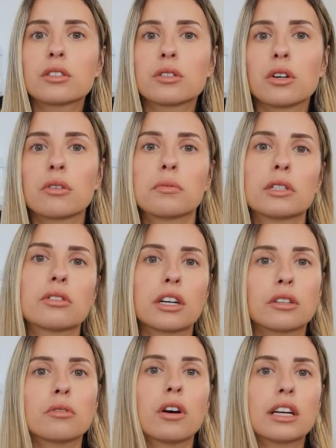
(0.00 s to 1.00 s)
so I've been
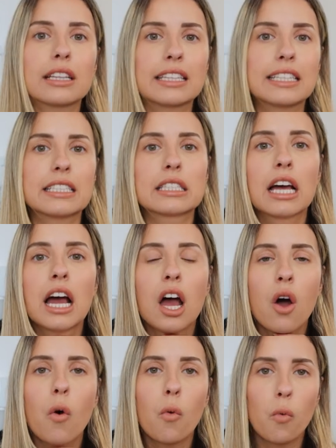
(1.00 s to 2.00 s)
trying to walk at least
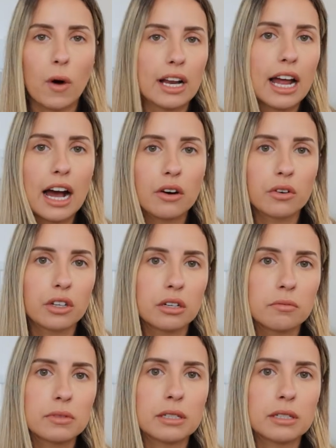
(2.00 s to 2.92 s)
1 hour.